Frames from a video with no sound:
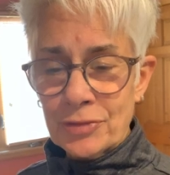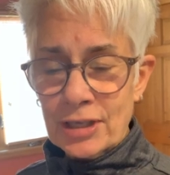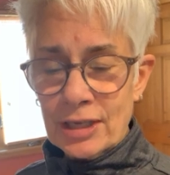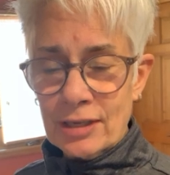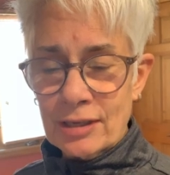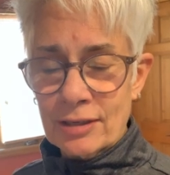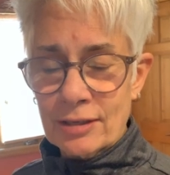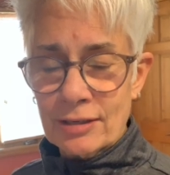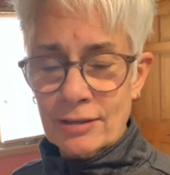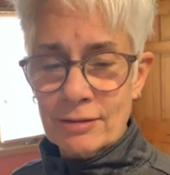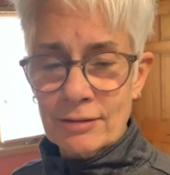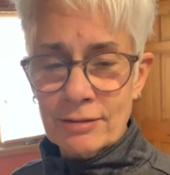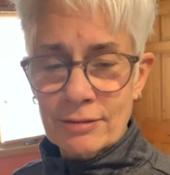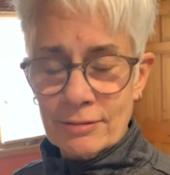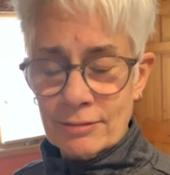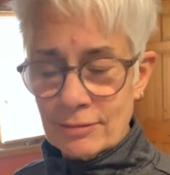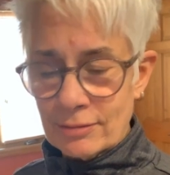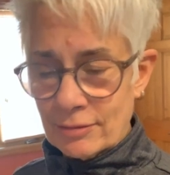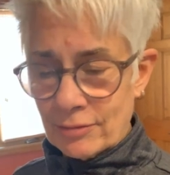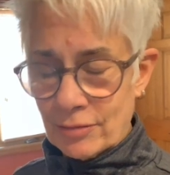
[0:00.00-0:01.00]
in
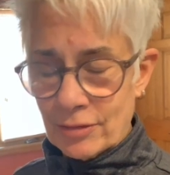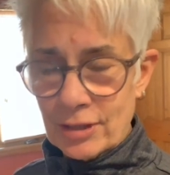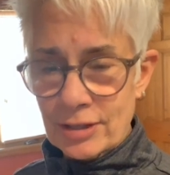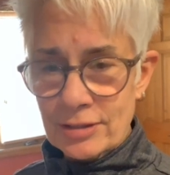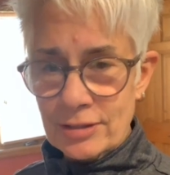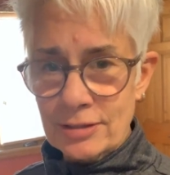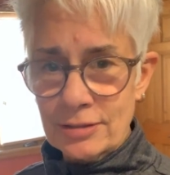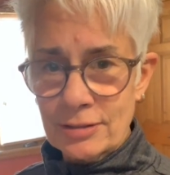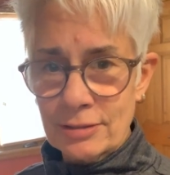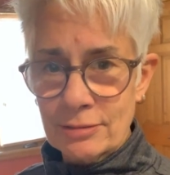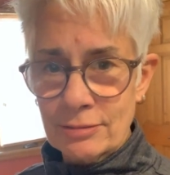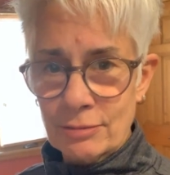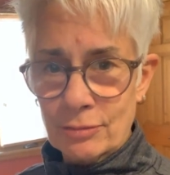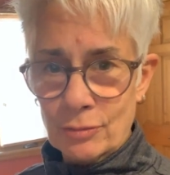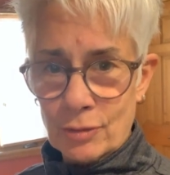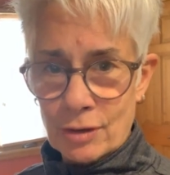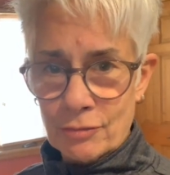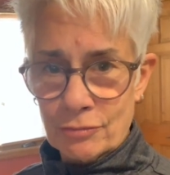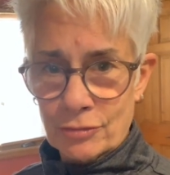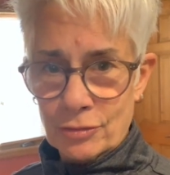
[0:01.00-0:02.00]
this
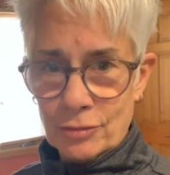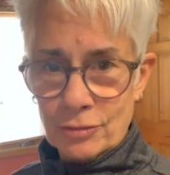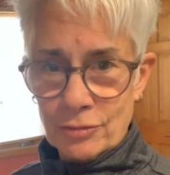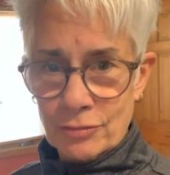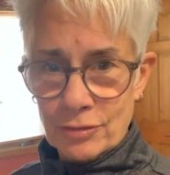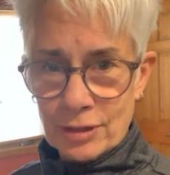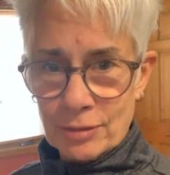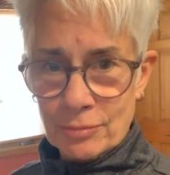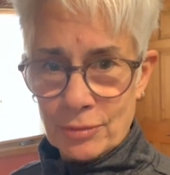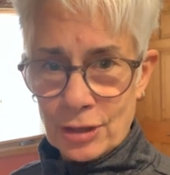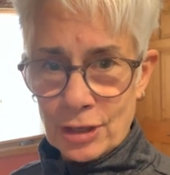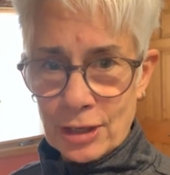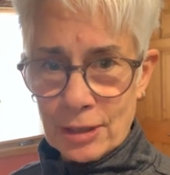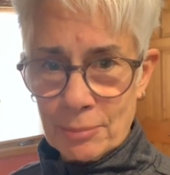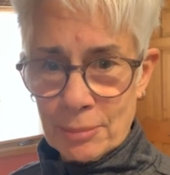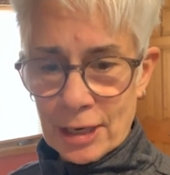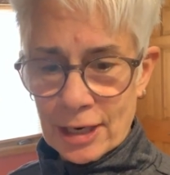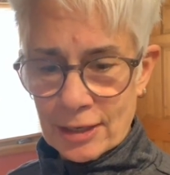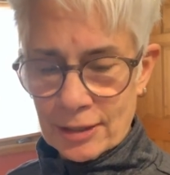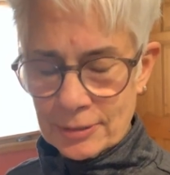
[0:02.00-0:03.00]
waffle that we're going to
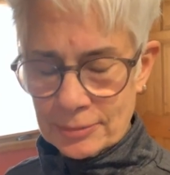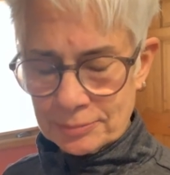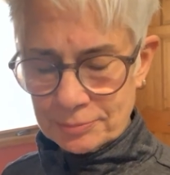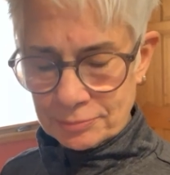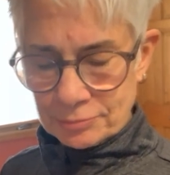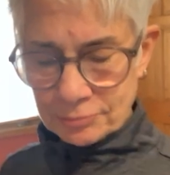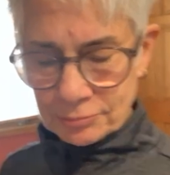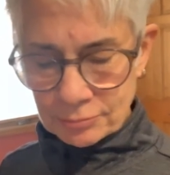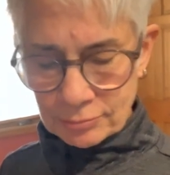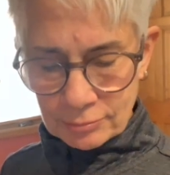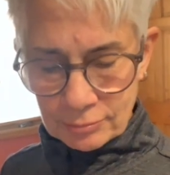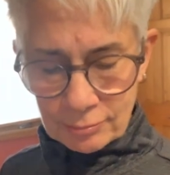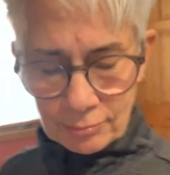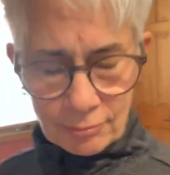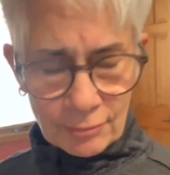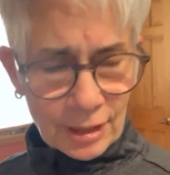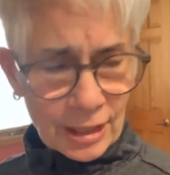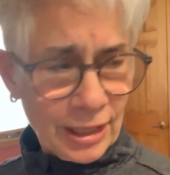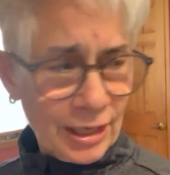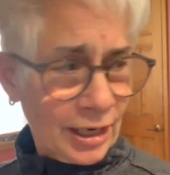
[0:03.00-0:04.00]
make.
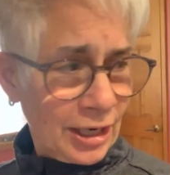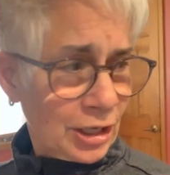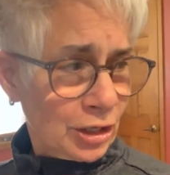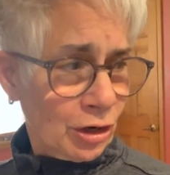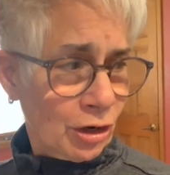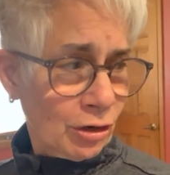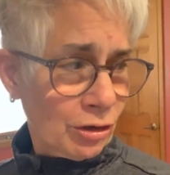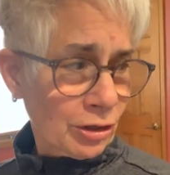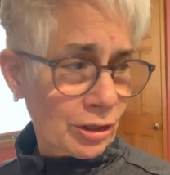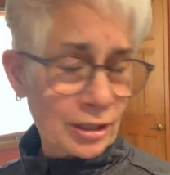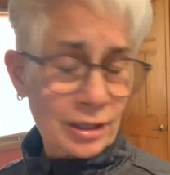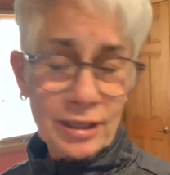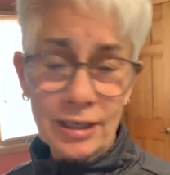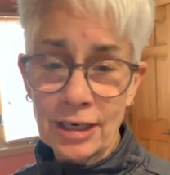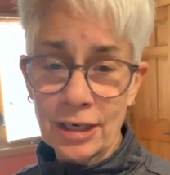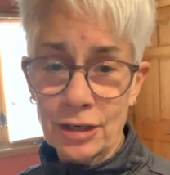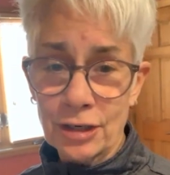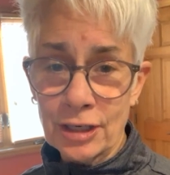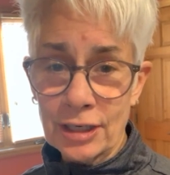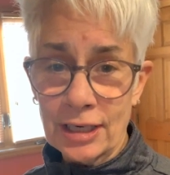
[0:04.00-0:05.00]
And I call it a
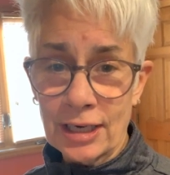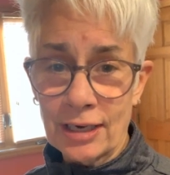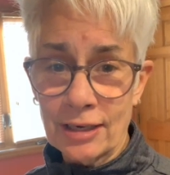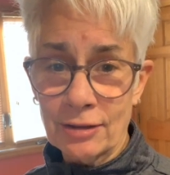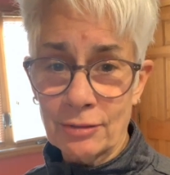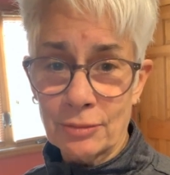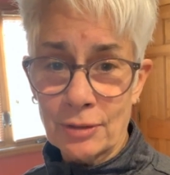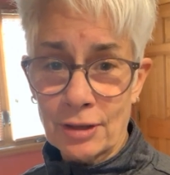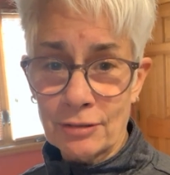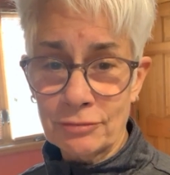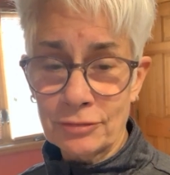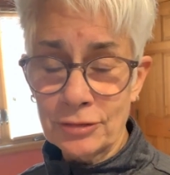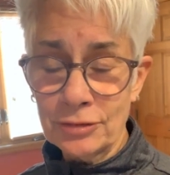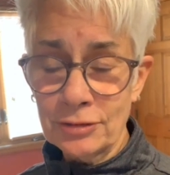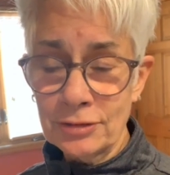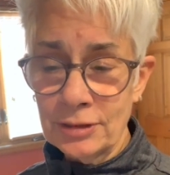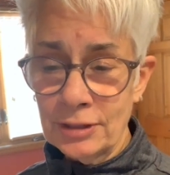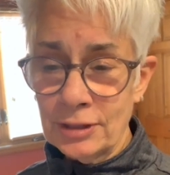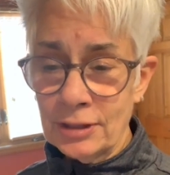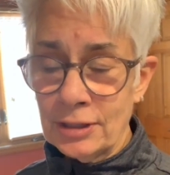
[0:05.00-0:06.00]
carrot cake
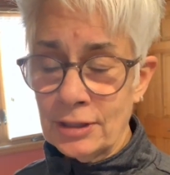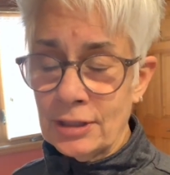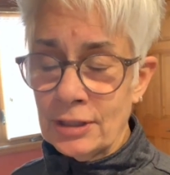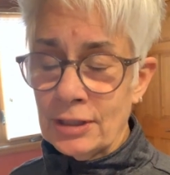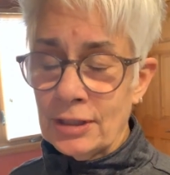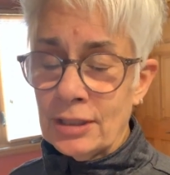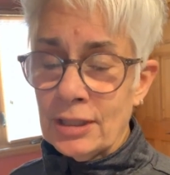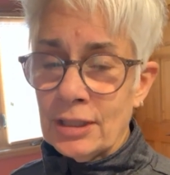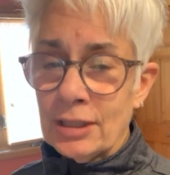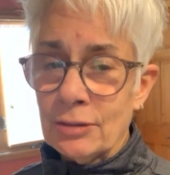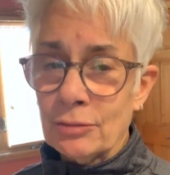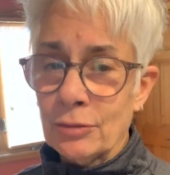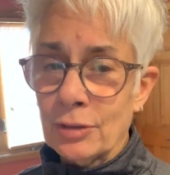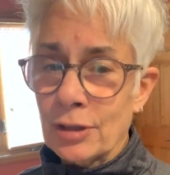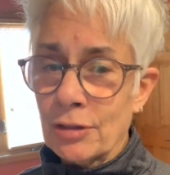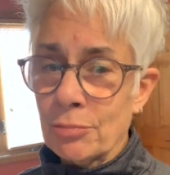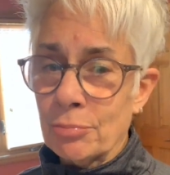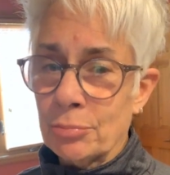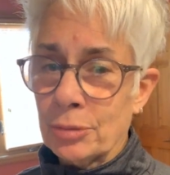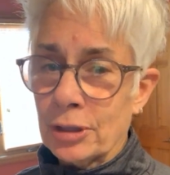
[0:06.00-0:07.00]
waffle
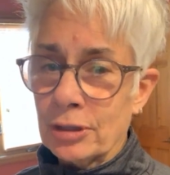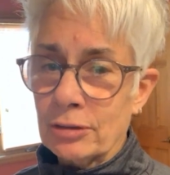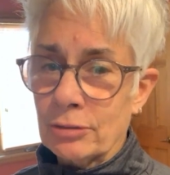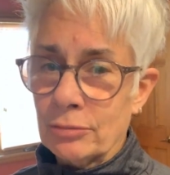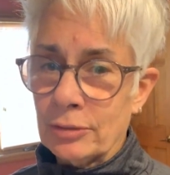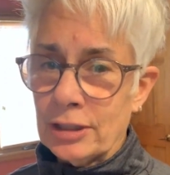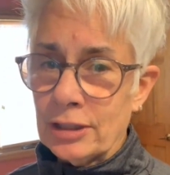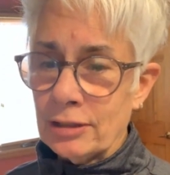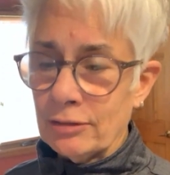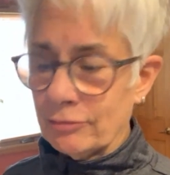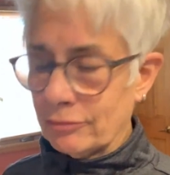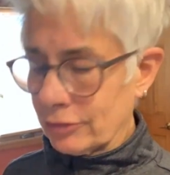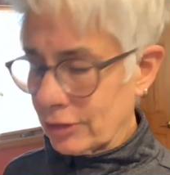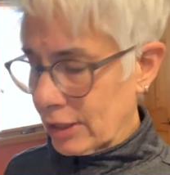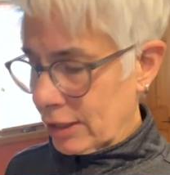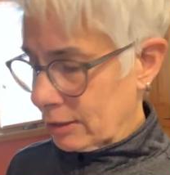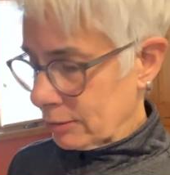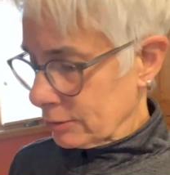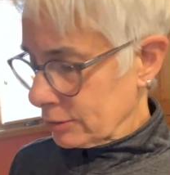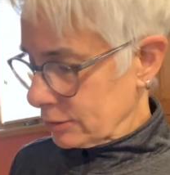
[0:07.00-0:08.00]
with buckwheat
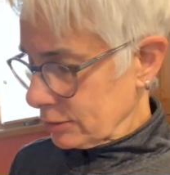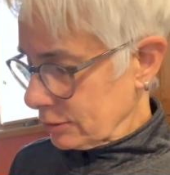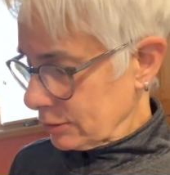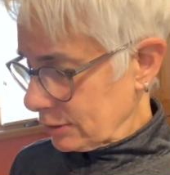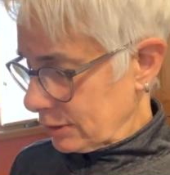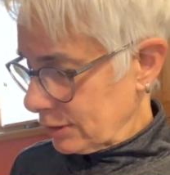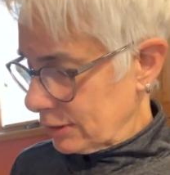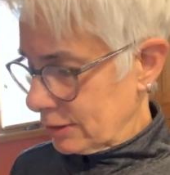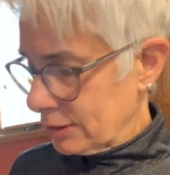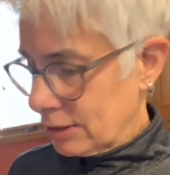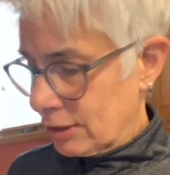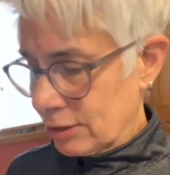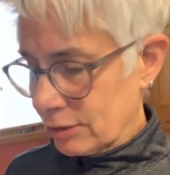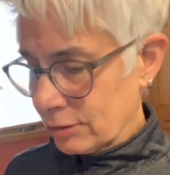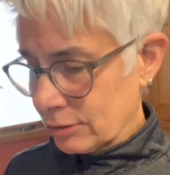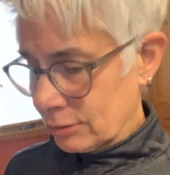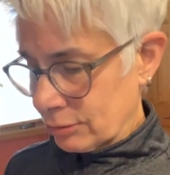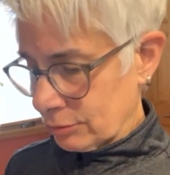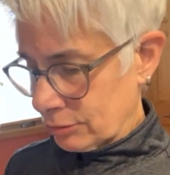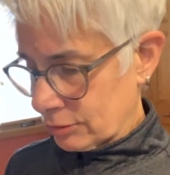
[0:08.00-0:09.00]
flour and
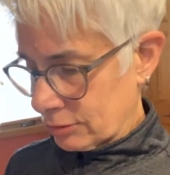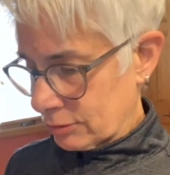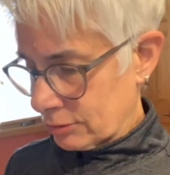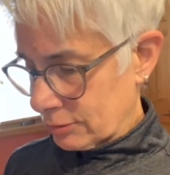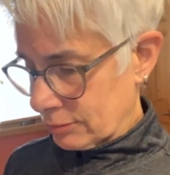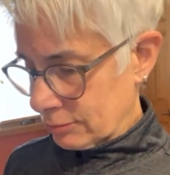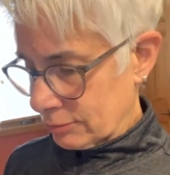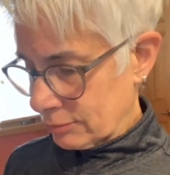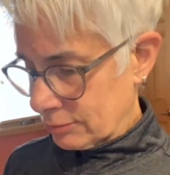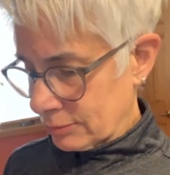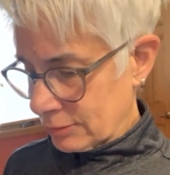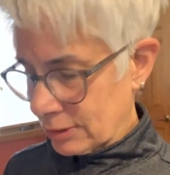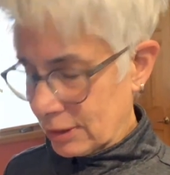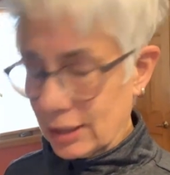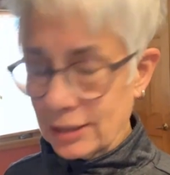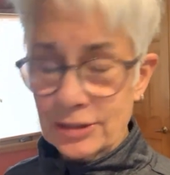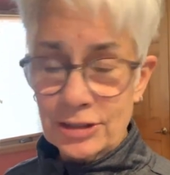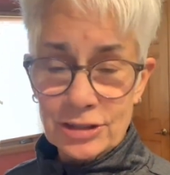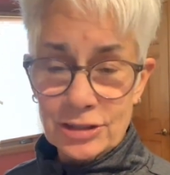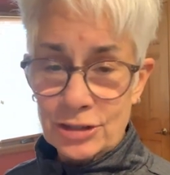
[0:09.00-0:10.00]
oats.
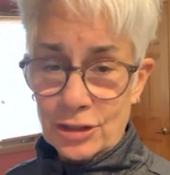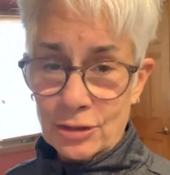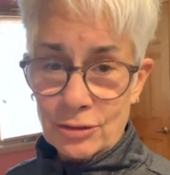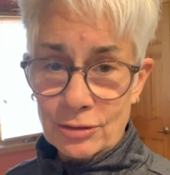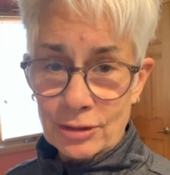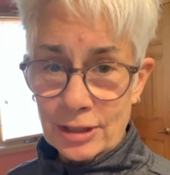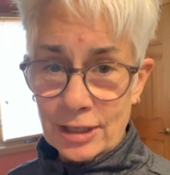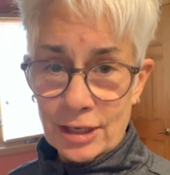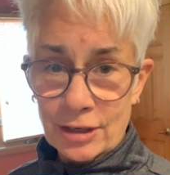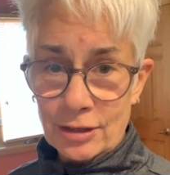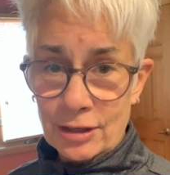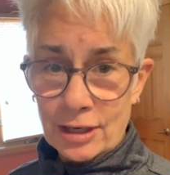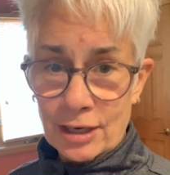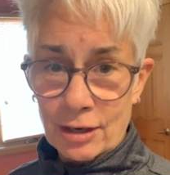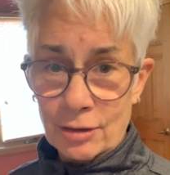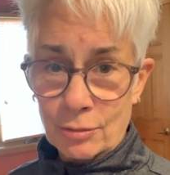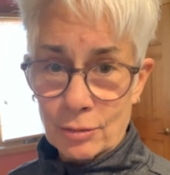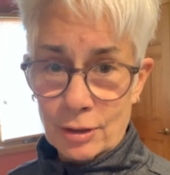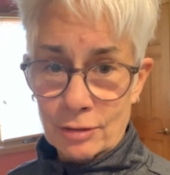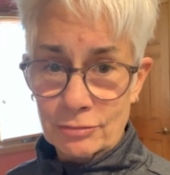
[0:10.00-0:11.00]
I just call it carrot
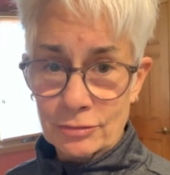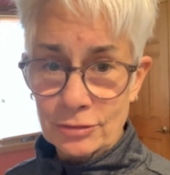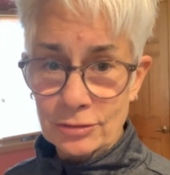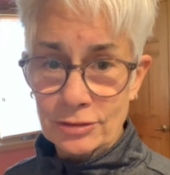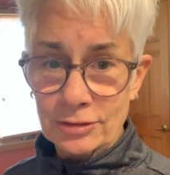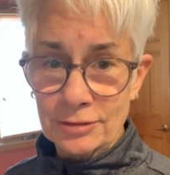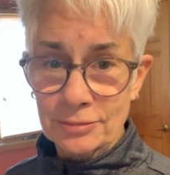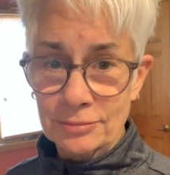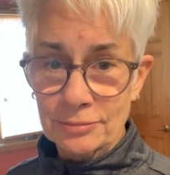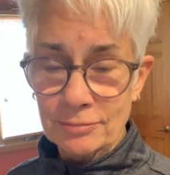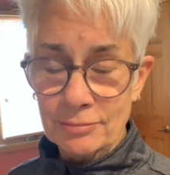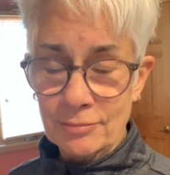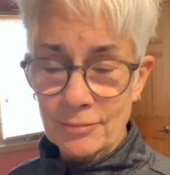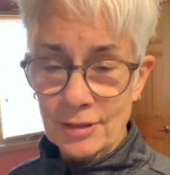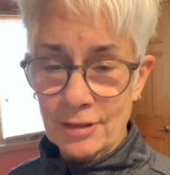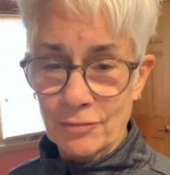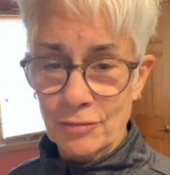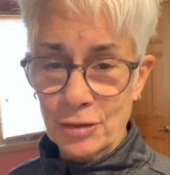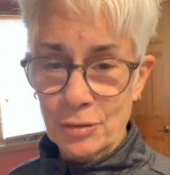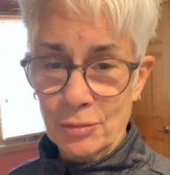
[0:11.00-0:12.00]
cake waffles,
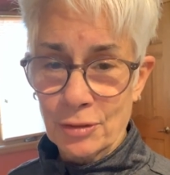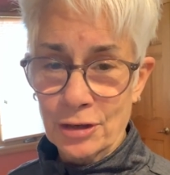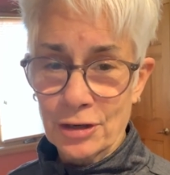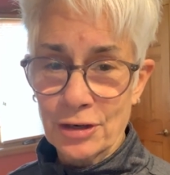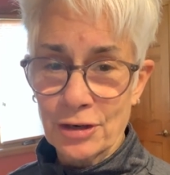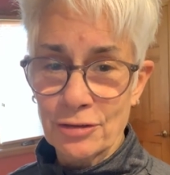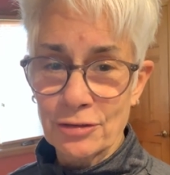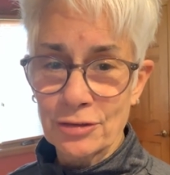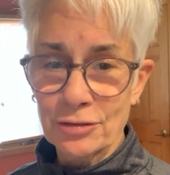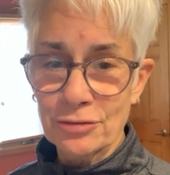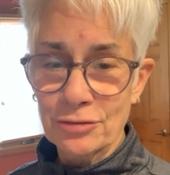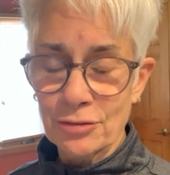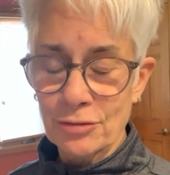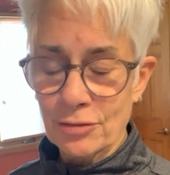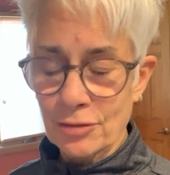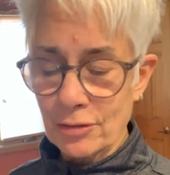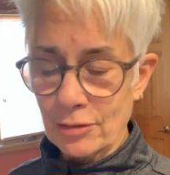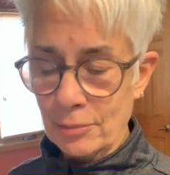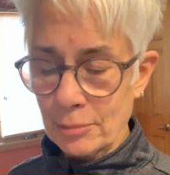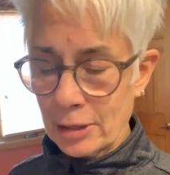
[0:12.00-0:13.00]
if you want to know the truth
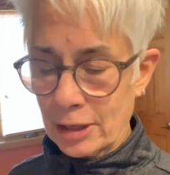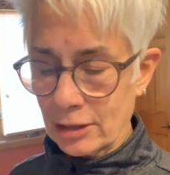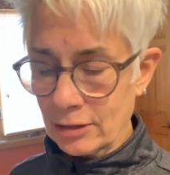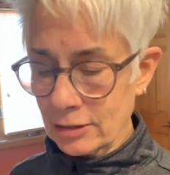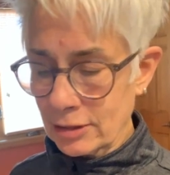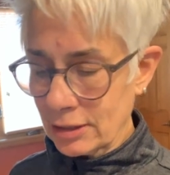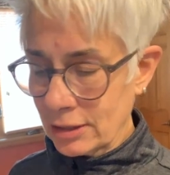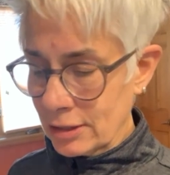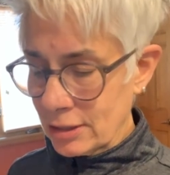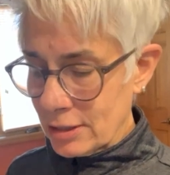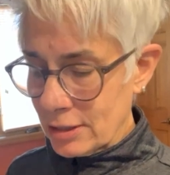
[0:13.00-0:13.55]
of the matter.